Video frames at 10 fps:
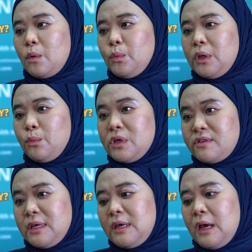we
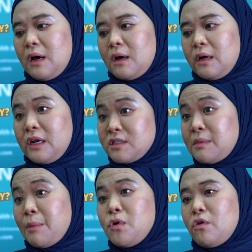see there's a
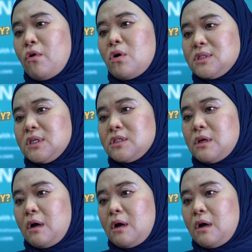number of causes